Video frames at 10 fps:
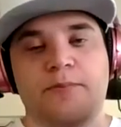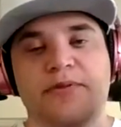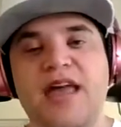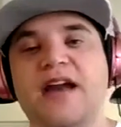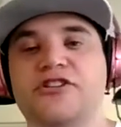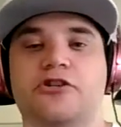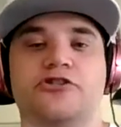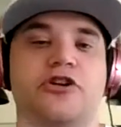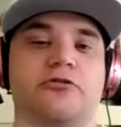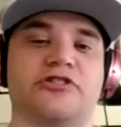But that is our
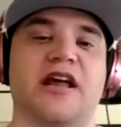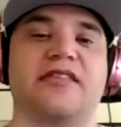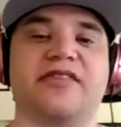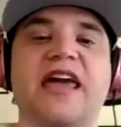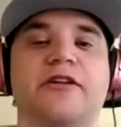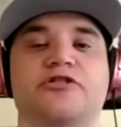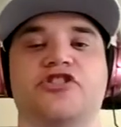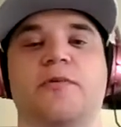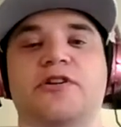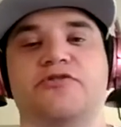show today. Thank you
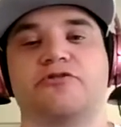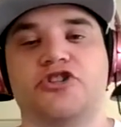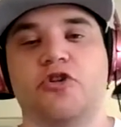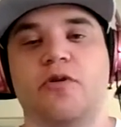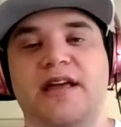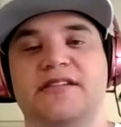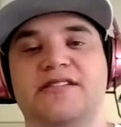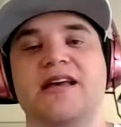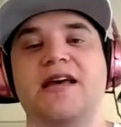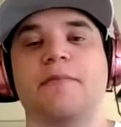so much for joining us.
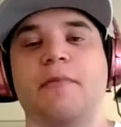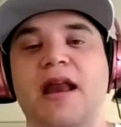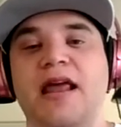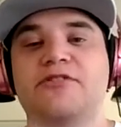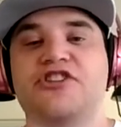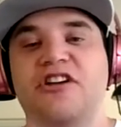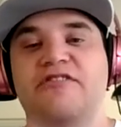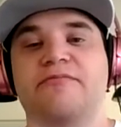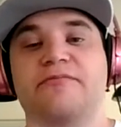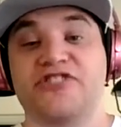My name is
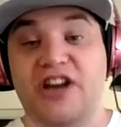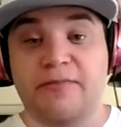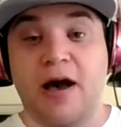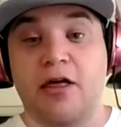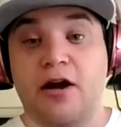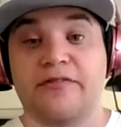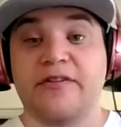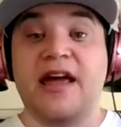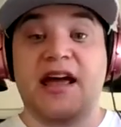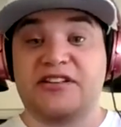Jeff Malinoff,
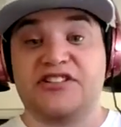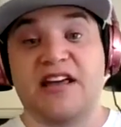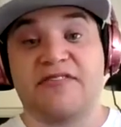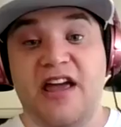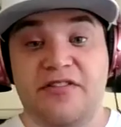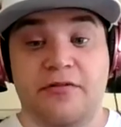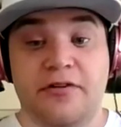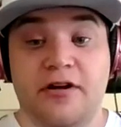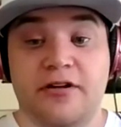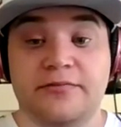and stay faithful,
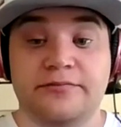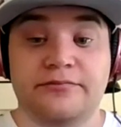y'all.